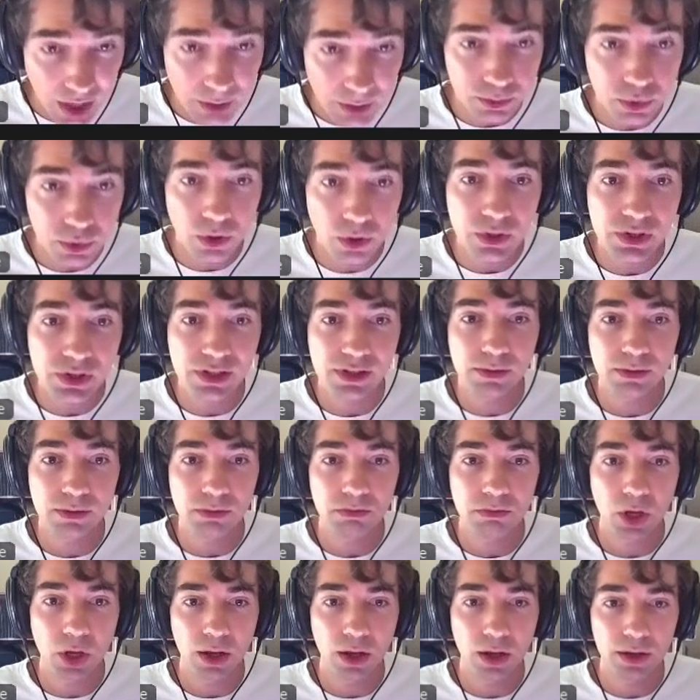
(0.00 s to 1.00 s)
point is
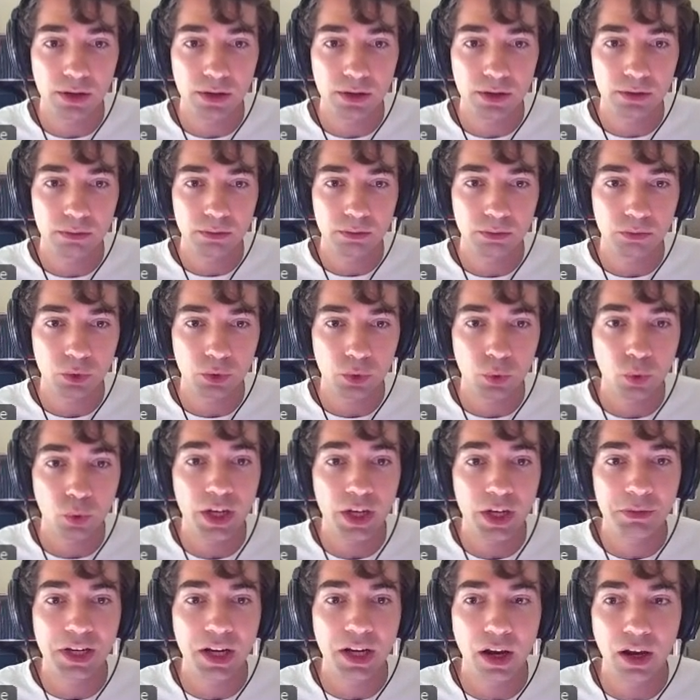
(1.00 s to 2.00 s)

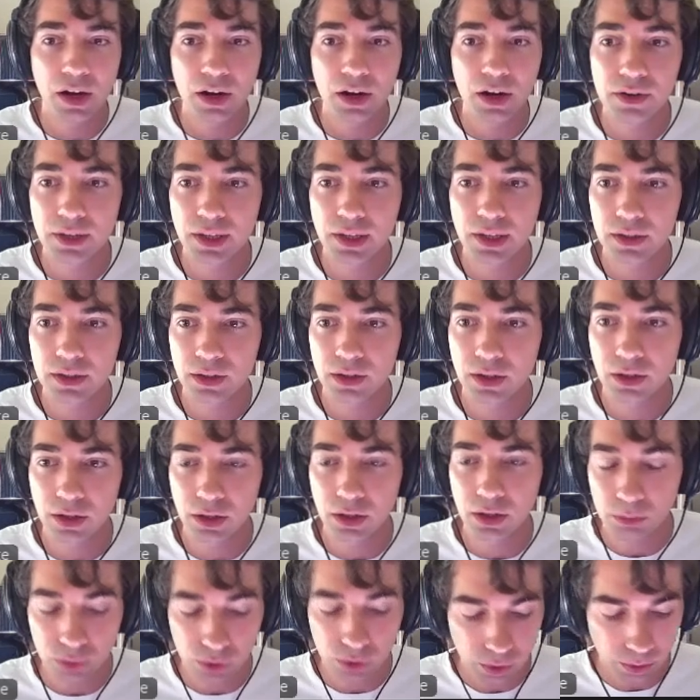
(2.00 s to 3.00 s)
quite a bit higher than
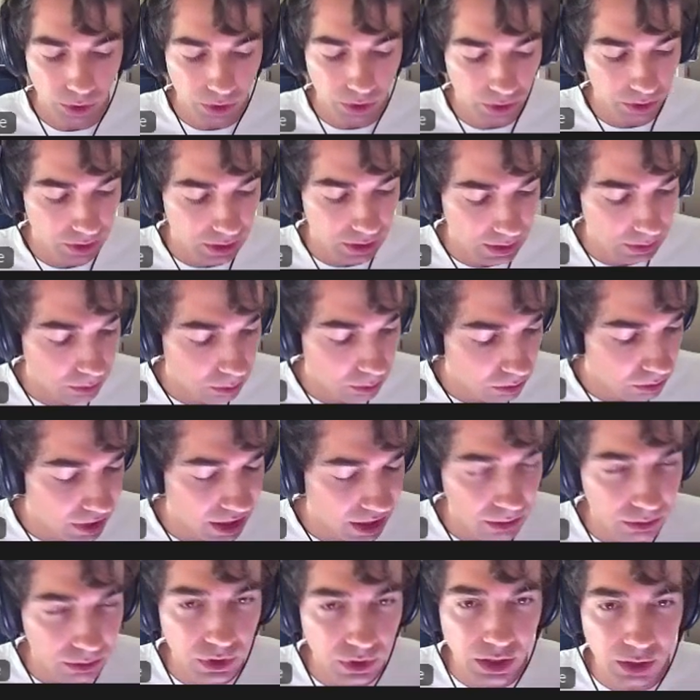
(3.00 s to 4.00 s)
the blue point, and I
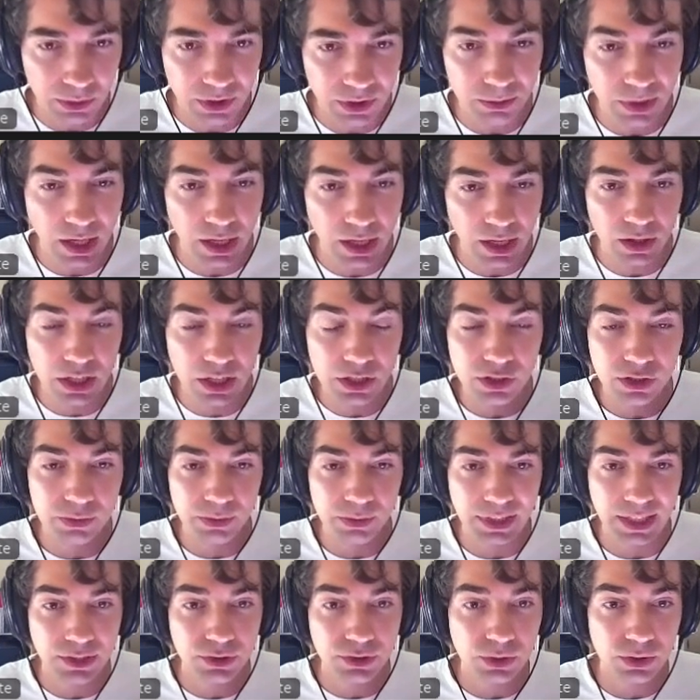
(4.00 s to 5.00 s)
have quite a bit higher. I just
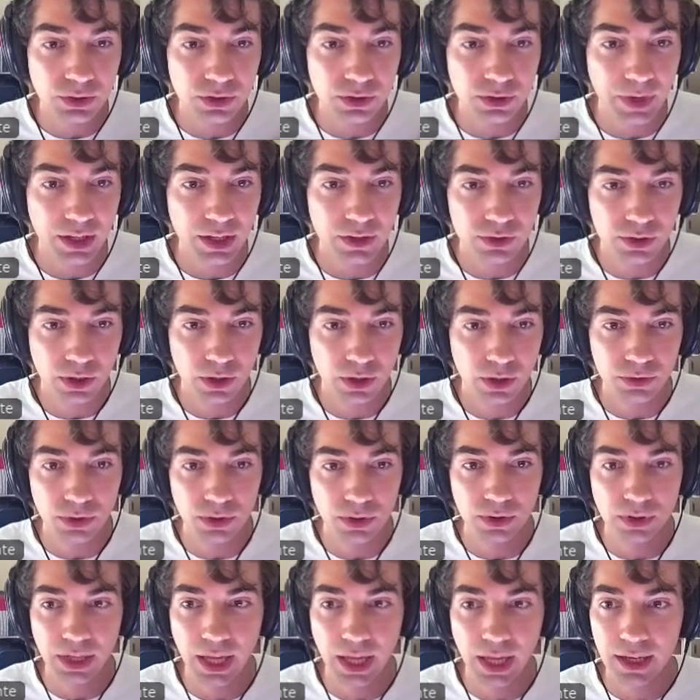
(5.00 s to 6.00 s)
mean like 2 to the minus O of q
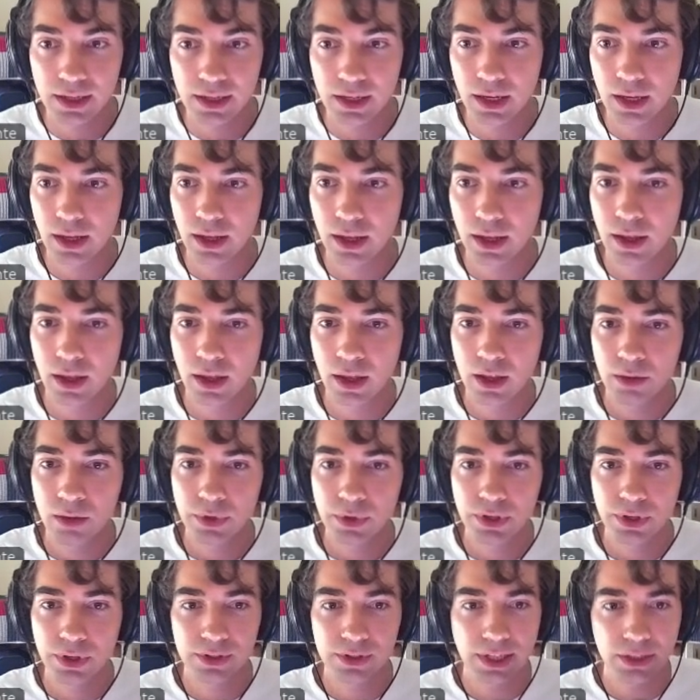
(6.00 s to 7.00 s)
again,
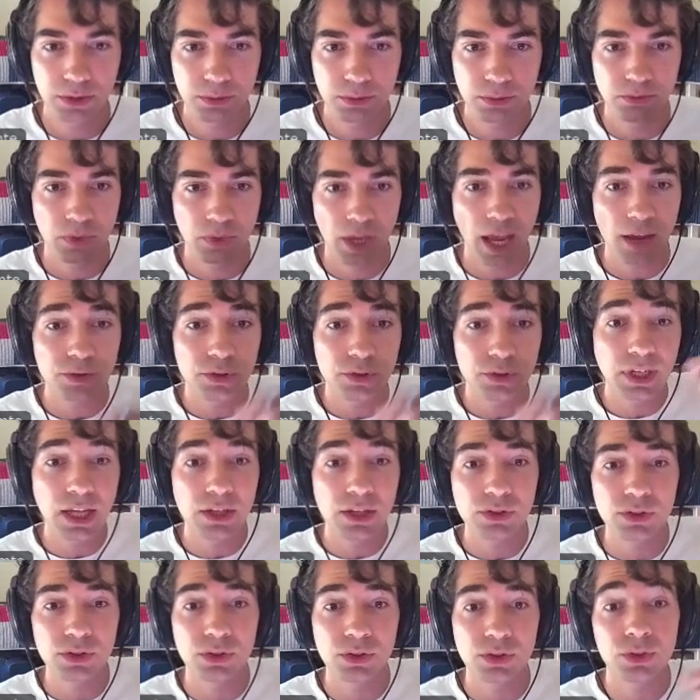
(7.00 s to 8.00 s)
because like you have to
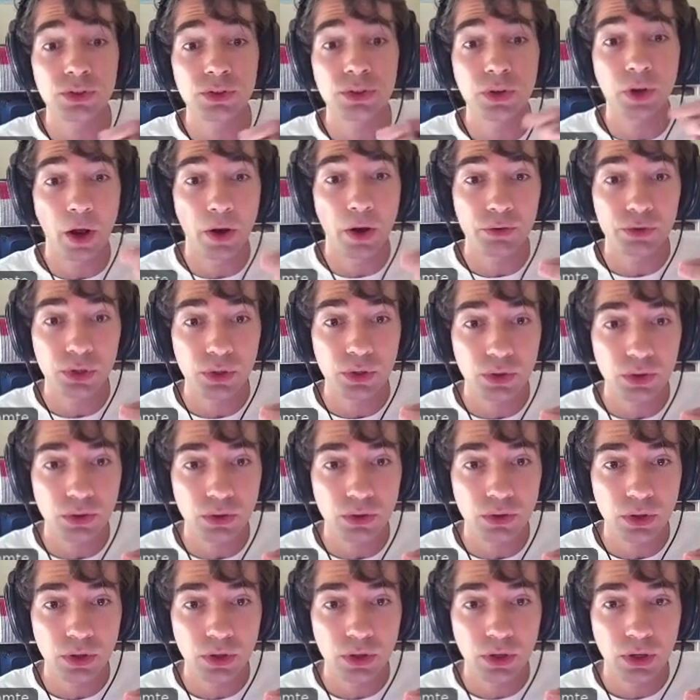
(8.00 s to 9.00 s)
get 2 to the O of q,
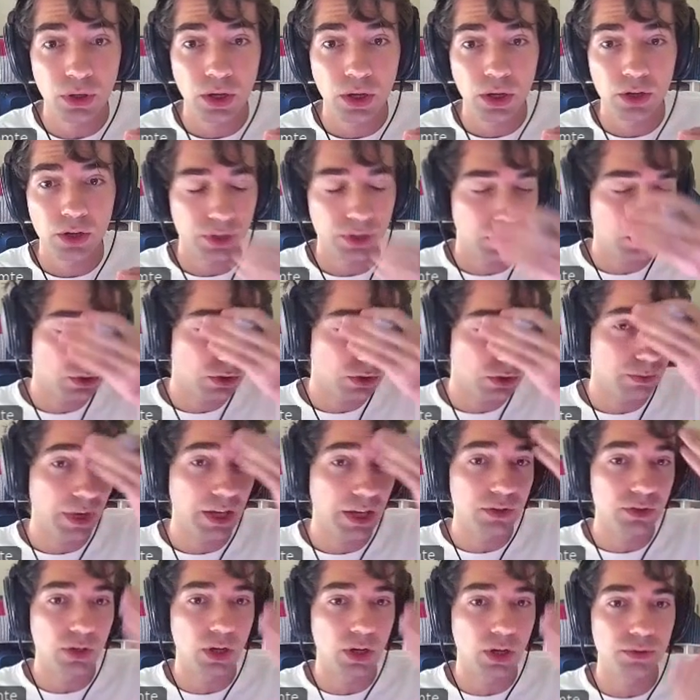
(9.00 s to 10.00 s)
sorry, 2 to the
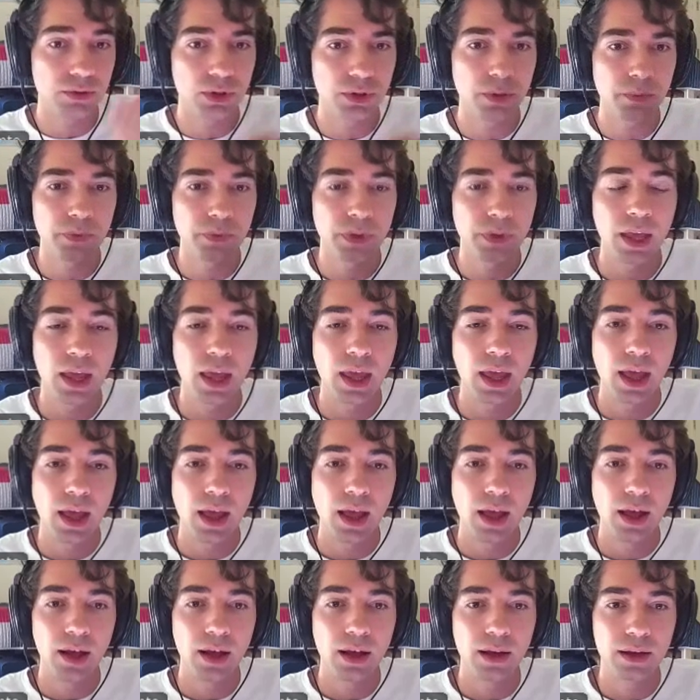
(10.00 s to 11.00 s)
minus O of q,
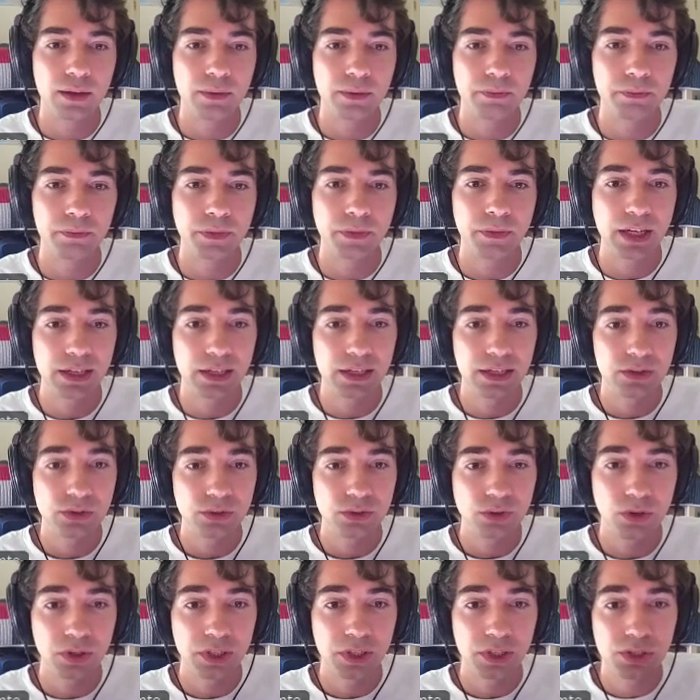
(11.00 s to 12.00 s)
and there's
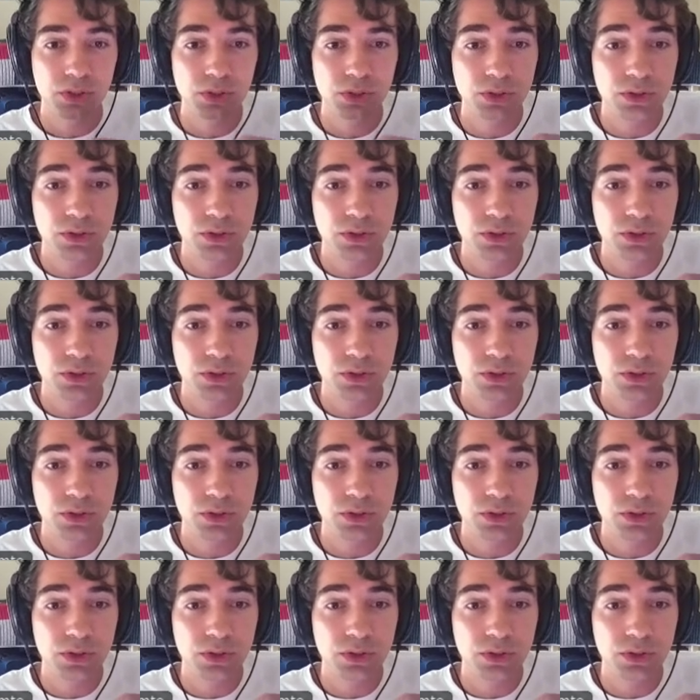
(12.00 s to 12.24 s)
only 2